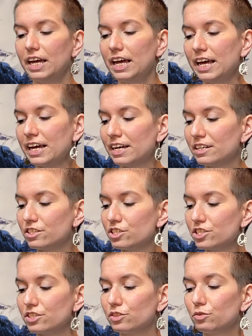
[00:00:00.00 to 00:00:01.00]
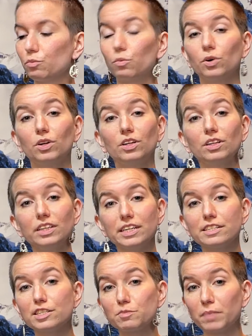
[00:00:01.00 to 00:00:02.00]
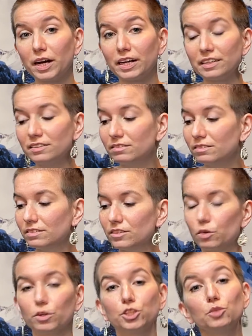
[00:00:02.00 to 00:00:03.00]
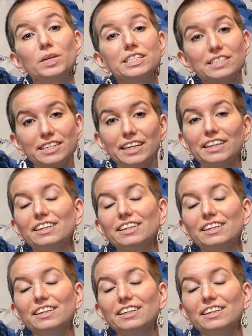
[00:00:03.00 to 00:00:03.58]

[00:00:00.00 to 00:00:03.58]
And wool is spun or twisted